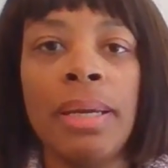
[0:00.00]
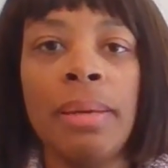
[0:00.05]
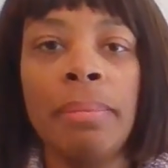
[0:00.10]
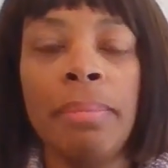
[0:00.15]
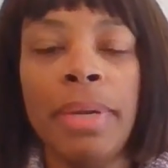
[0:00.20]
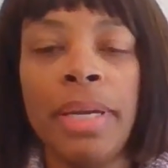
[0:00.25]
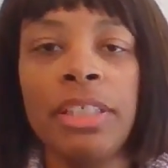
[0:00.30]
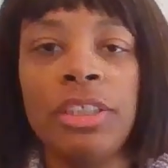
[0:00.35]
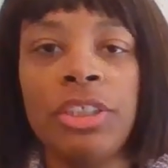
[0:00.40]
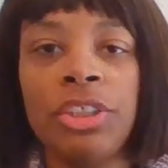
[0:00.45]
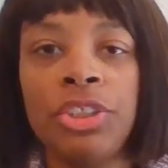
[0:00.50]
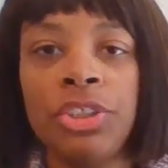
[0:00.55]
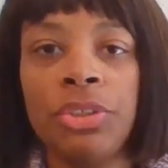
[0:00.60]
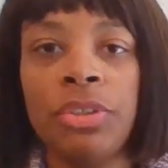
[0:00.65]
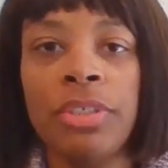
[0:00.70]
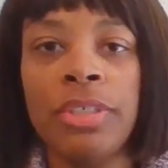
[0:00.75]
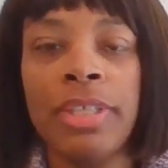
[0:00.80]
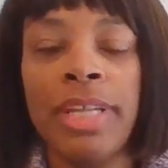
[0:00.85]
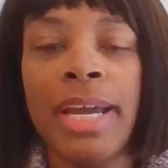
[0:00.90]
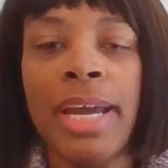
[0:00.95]
make
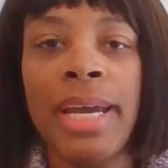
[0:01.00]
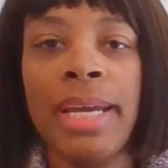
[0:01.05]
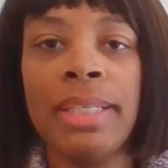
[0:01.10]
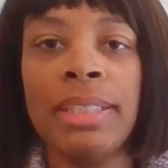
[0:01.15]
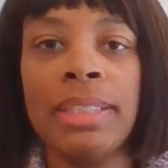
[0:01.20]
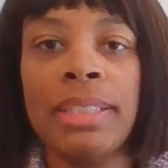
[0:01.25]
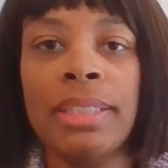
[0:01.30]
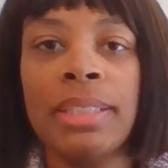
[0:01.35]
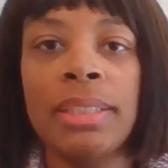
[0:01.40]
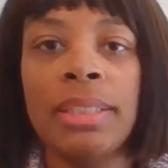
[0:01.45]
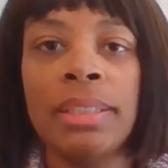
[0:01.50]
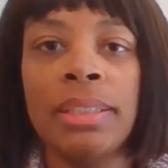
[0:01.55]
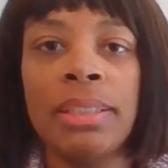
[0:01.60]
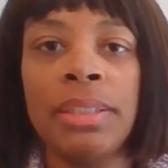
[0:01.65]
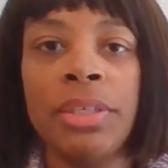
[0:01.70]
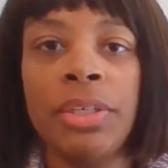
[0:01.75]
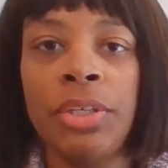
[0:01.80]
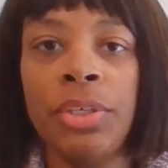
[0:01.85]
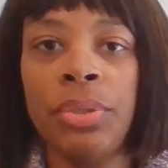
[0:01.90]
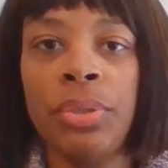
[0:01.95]
sure that
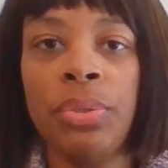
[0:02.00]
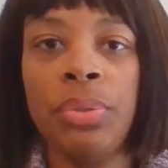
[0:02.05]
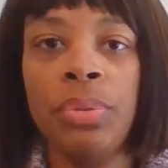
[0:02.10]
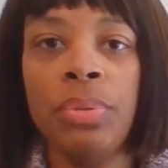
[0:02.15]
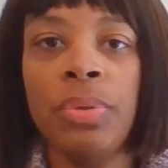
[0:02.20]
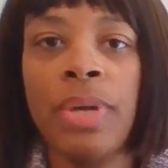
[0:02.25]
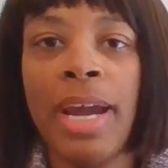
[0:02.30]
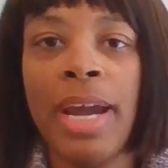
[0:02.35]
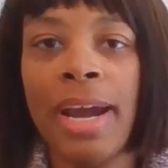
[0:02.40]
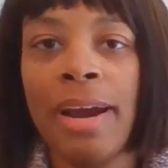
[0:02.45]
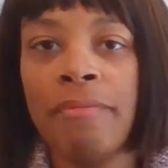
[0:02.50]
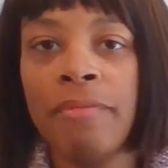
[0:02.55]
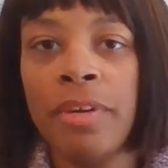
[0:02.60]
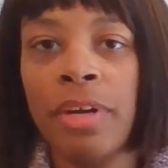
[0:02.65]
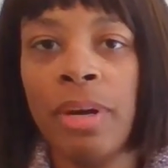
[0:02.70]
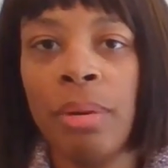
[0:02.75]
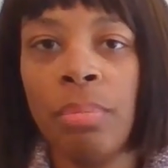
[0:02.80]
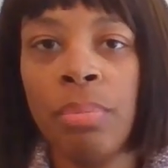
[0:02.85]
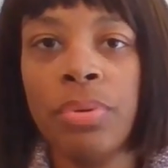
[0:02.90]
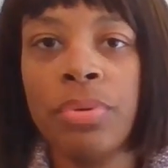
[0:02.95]
you have
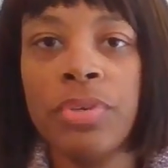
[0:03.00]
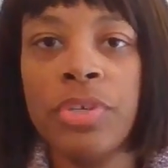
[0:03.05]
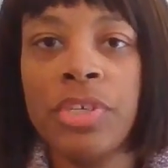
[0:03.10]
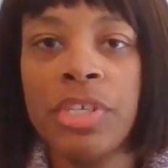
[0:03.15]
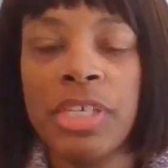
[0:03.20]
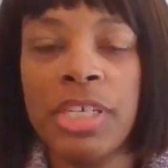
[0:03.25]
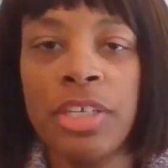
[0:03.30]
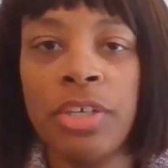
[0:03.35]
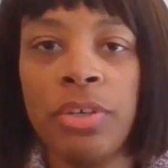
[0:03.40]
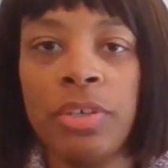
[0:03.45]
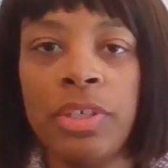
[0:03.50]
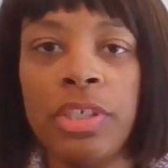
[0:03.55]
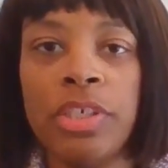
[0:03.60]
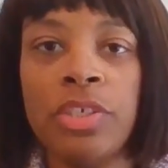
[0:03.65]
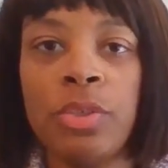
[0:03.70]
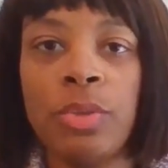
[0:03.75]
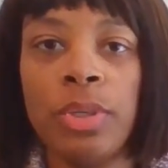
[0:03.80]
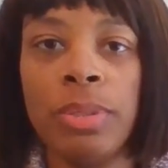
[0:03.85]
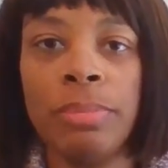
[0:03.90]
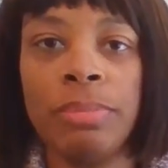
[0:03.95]
numbers in your
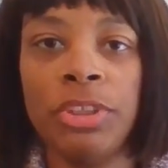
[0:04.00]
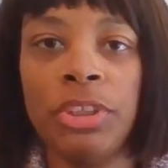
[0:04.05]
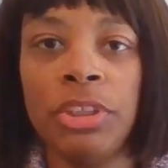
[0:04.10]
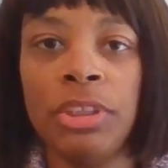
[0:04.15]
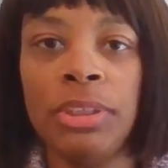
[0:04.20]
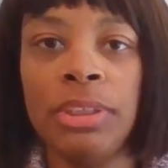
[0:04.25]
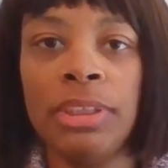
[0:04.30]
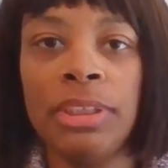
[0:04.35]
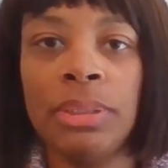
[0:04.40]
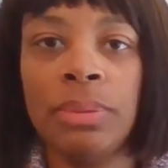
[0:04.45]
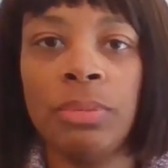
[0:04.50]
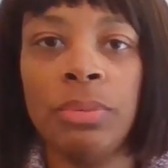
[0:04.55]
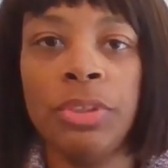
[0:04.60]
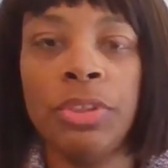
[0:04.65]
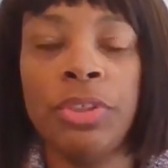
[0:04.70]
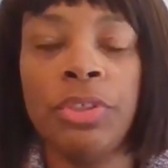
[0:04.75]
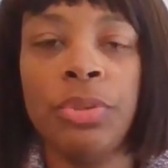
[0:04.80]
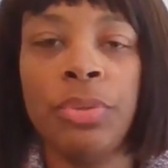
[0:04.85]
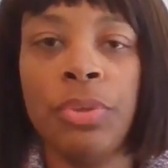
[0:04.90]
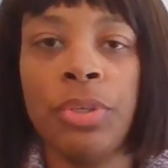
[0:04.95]
descriptions when
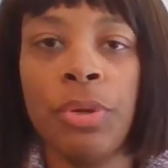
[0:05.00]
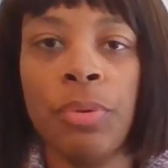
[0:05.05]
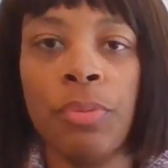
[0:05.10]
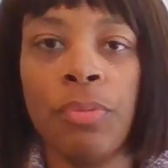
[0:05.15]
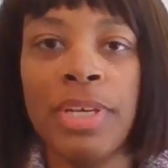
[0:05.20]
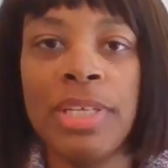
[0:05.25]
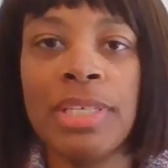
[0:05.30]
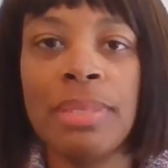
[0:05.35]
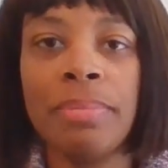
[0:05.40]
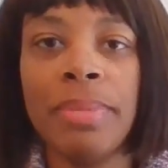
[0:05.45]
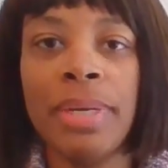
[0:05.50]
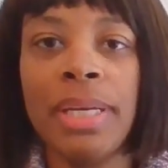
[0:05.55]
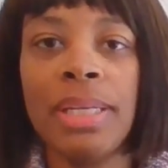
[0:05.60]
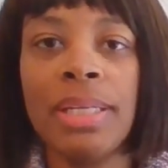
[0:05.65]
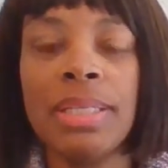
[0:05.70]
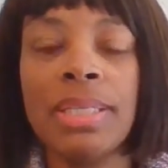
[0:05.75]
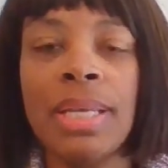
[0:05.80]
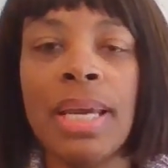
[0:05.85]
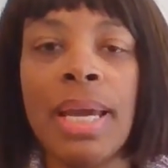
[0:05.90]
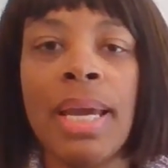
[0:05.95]
you're doing your
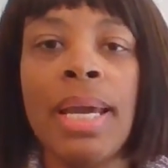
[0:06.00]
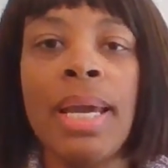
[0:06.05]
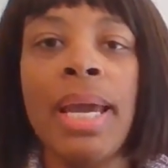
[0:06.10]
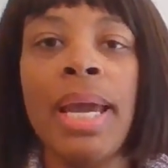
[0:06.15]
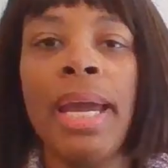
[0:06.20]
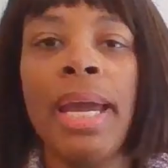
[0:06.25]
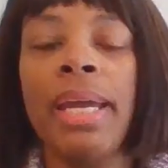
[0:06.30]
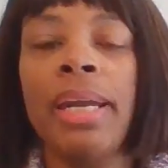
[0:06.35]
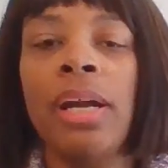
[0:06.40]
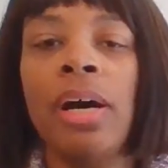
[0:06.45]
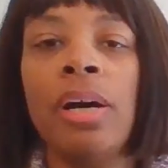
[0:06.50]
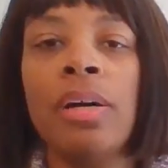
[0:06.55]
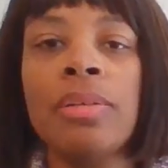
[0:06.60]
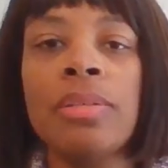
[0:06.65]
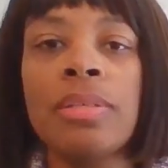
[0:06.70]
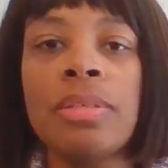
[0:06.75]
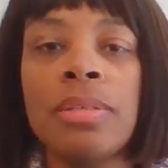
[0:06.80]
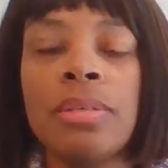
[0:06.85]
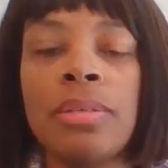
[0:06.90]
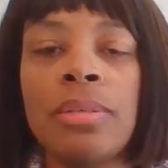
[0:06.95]
resumes, and
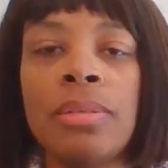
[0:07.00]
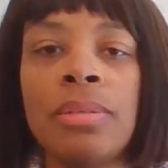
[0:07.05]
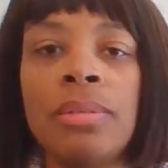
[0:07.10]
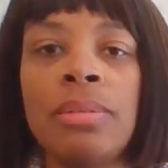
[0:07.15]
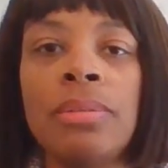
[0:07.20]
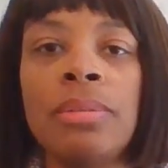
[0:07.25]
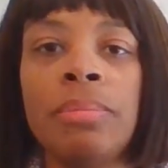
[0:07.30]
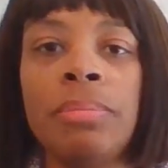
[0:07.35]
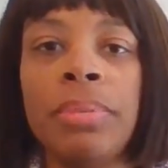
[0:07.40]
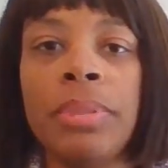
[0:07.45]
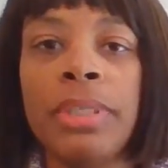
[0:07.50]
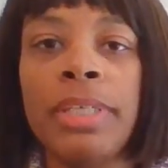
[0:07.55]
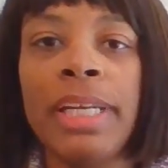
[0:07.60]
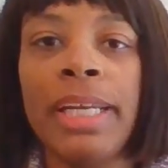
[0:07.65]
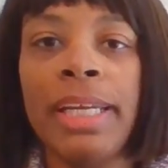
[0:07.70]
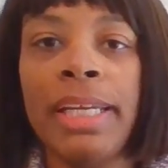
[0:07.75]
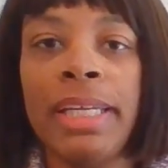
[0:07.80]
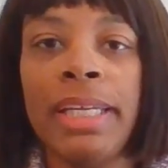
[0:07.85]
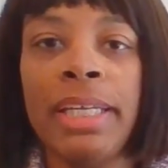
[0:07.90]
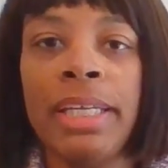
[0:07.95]
also put
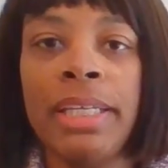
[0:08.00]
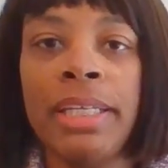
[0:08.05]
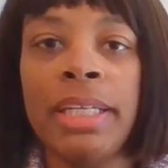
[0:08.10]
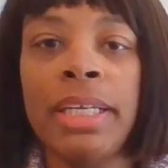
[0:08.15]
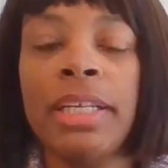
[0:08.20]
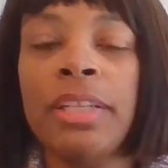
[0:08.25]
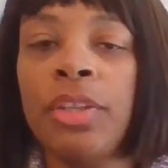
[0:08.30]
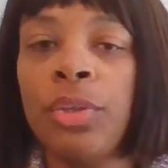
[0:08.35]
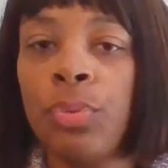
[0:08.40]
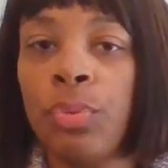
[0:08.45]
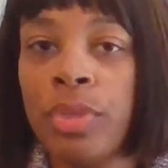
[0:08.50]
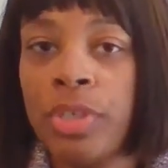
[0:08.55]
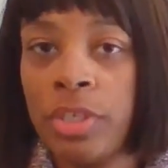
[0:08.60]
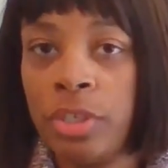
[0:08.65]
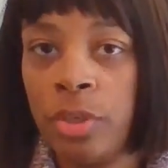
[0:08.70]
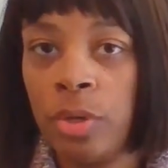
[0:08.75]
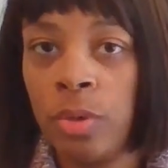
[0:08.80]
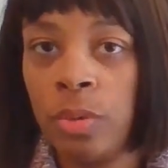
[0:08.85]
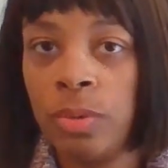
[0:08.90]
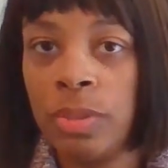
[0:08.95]
in the
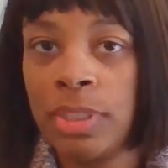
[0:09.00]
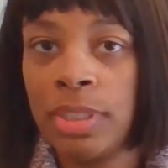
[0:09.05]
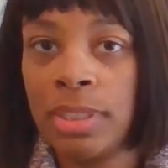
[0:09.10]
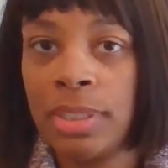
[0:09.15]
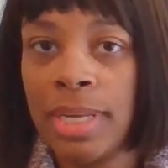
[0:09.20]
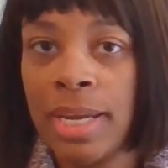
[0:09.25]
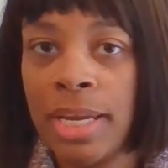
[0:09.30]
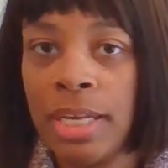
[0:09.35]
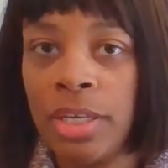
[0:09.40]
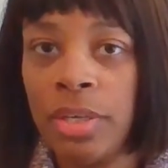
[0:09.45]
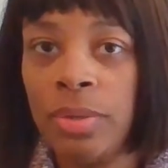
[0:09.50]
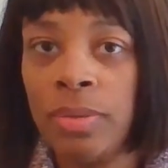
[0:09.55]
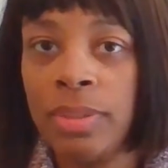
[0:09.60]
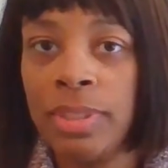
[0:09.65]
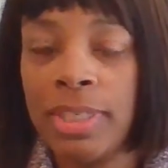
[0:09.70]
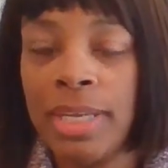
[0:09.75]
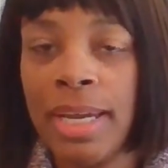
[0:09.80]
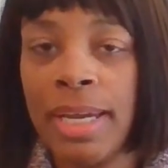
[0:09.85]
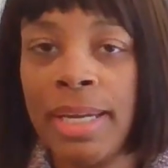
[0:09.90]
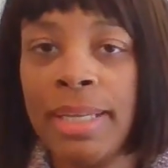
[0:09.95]
results that you
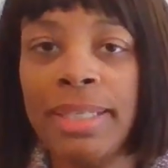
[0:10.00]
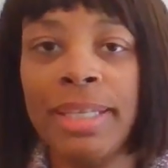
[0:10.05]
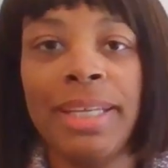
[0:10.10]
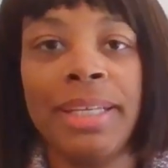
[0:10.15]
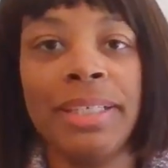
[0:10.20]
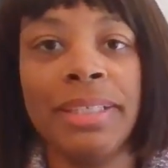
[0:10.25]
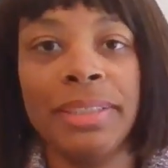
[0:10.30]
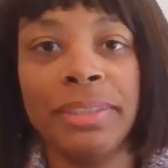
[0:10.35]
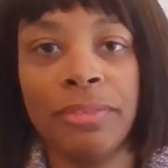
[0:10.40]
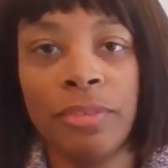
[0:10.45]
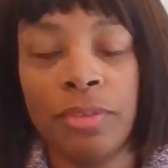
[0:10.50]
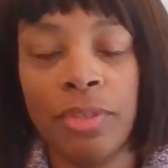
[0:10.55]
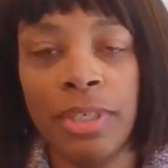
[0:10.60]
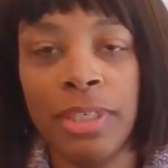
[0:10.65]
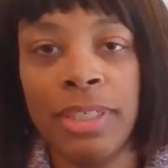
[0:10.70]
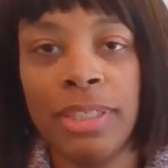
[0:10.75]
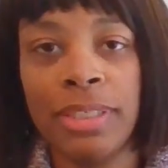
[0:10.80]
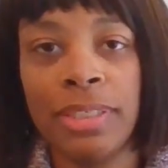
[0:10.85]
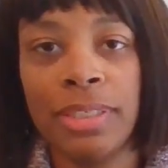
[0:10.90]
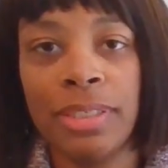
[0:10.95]
attain. And it,
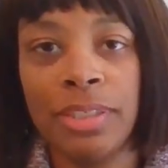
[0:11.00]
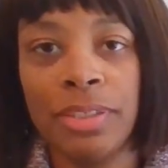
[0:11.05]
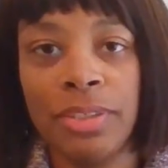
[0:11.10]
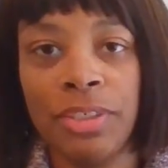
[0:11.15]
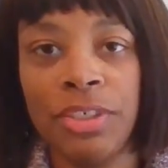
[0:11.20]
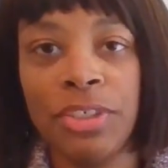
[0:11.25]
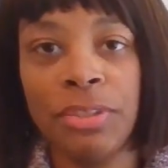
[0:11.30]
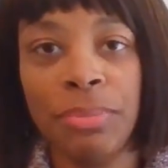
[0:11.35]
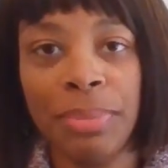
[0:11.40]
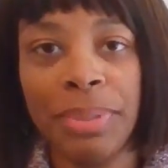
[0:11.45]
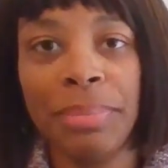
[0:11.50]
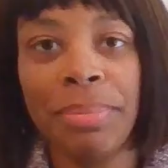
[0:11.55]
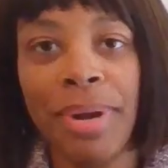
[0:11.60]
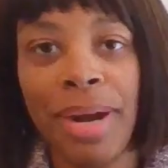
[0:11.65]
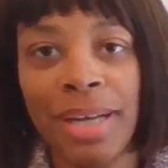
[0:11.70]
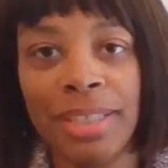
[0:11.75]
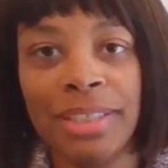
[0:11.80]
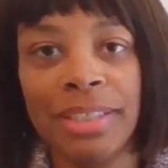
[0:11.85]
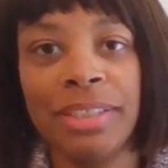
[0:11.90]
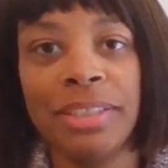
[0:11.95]
it should be
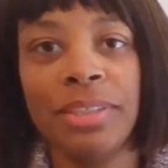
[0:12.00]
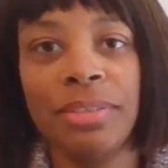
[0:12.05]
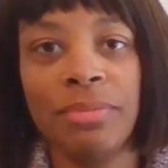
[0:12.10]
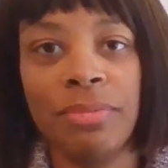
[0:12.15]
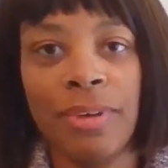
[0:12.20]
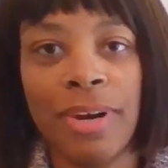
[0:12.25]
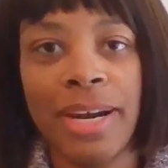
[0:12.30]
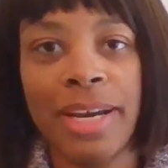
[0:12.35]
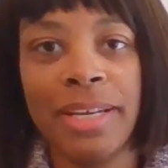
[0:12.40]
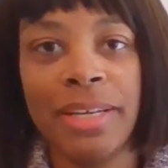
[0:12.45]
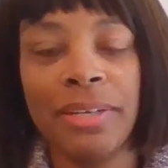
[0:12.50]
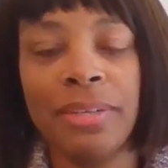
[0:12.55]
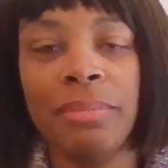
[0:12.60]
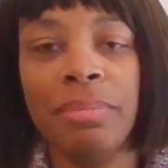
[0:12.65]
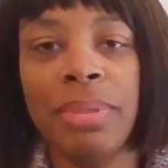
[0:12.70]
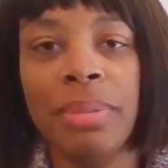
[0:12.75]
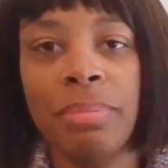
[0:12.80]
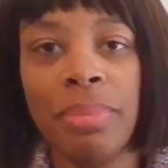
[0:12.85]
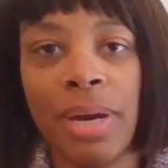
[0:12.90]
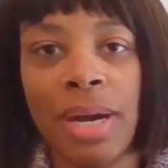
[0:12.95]
positive, right? It'll
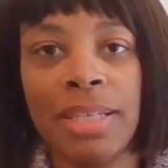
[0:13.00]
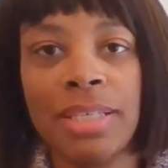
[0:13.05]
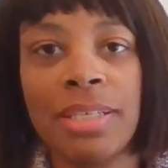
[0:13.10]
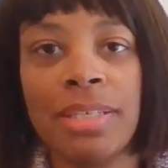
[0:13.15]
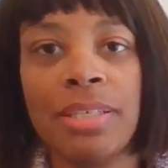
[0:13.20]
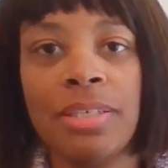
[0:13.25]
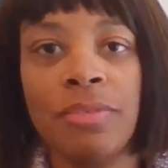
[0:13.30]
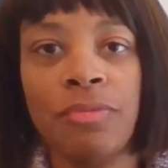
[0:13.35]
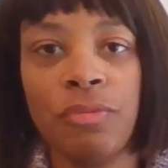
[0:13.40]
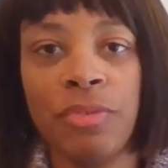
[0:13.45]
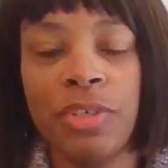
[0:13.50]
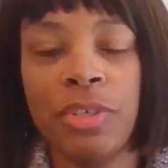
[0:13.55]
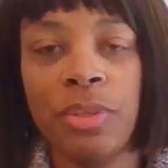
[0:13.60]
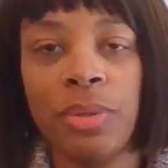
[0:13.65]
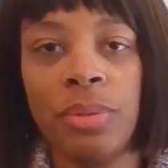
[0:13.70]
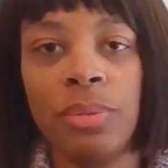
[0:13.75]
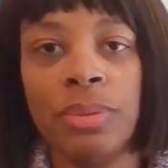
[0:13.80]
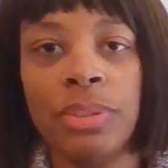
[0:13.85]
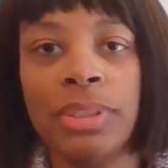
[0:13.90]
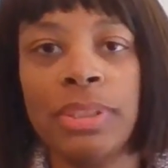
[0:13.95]
be positive
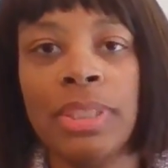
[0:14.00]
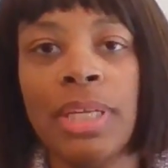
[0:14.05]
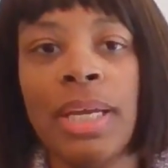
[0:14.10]
results.